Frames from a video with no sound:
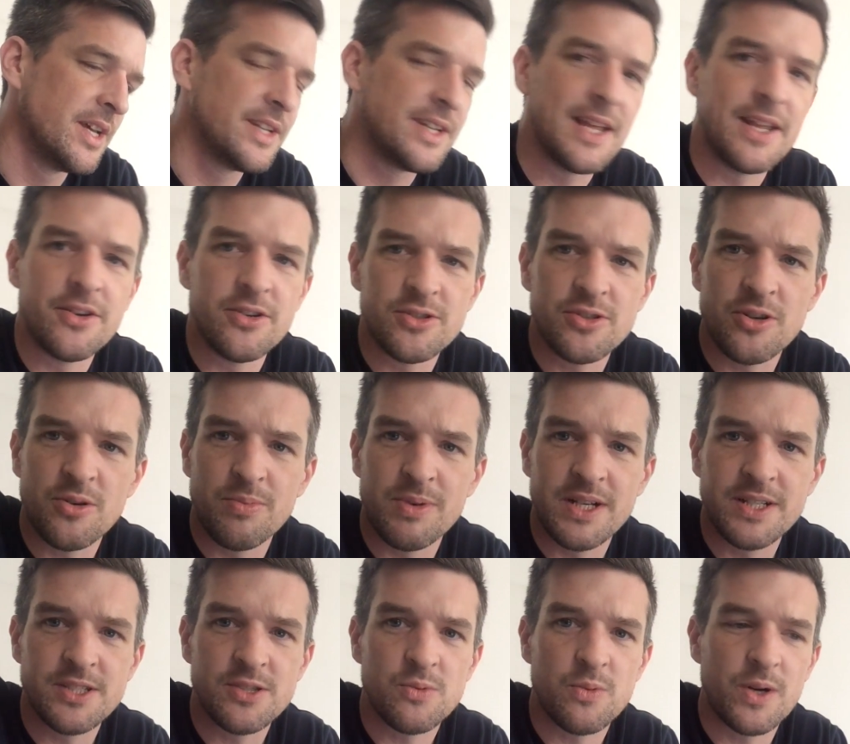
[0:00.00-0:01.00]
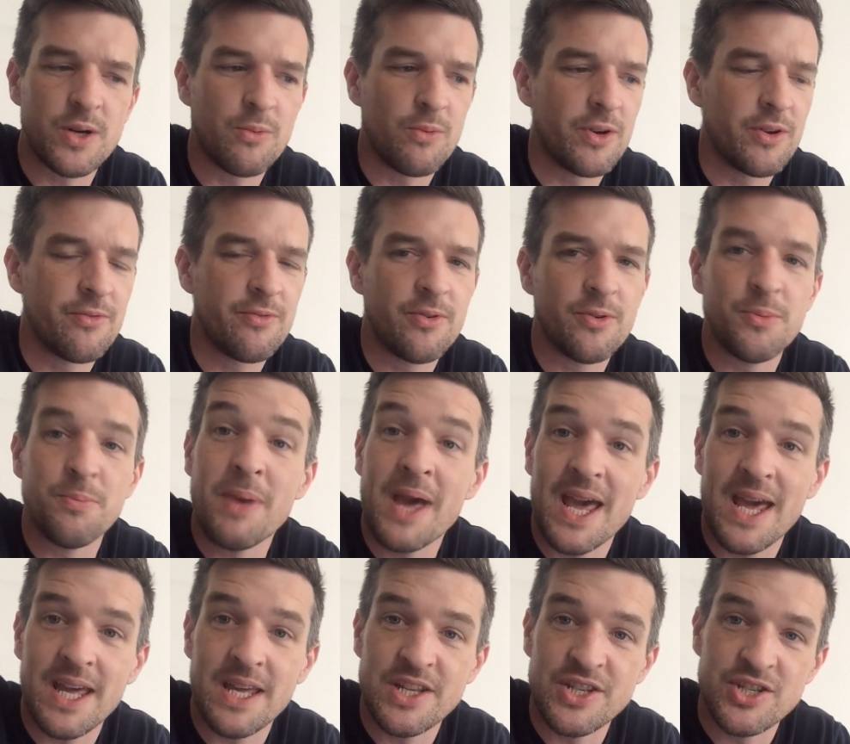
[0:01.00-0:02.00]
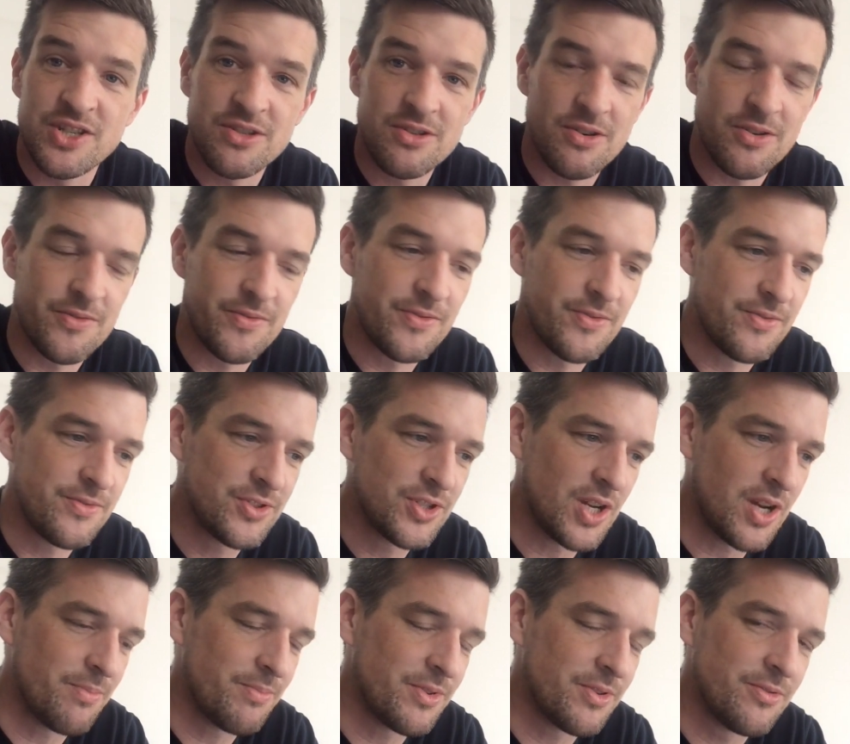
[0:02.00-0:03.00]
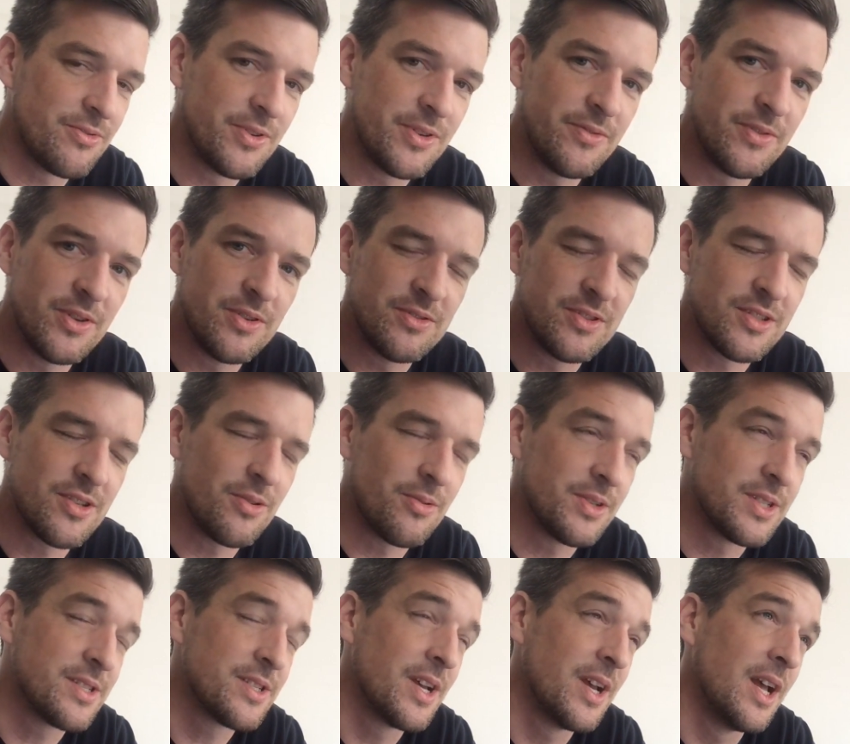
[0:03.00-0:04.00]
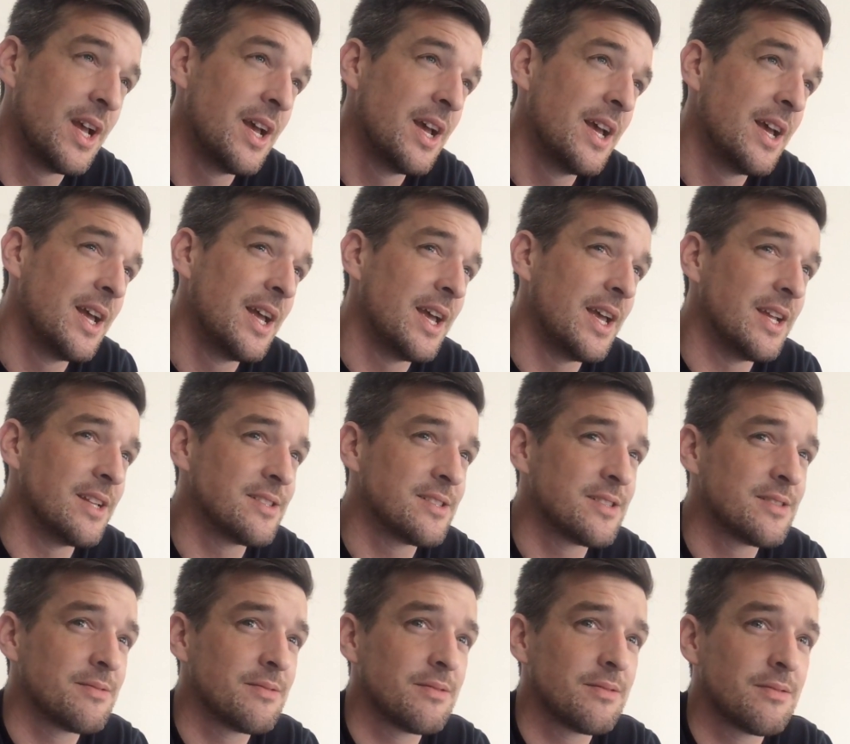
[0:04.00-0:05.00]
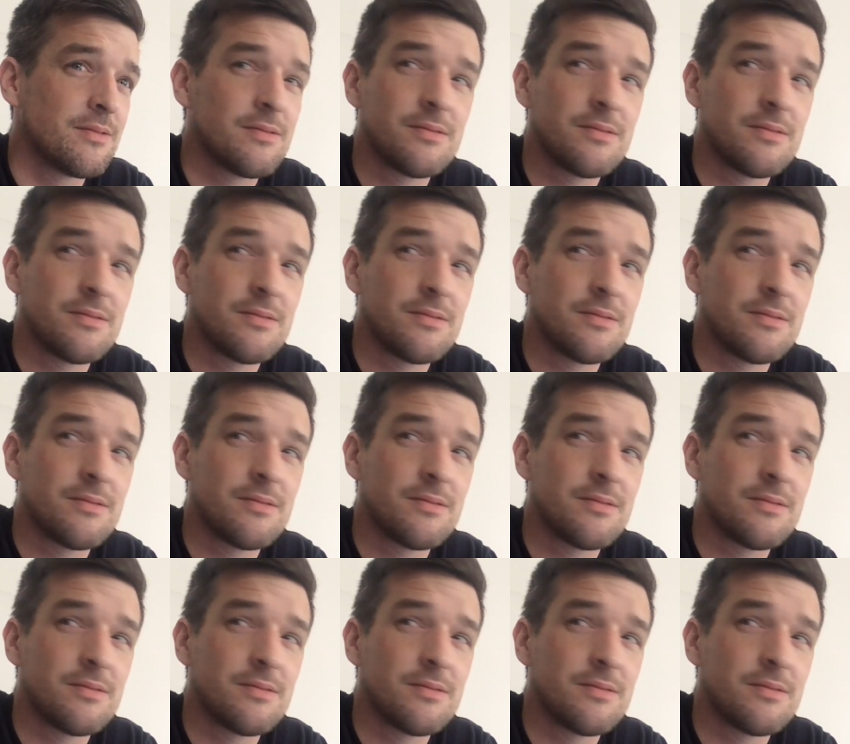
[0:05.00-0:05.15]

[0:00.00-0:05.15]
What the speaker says: Then there's other places where they want a full page of chapter review, so it's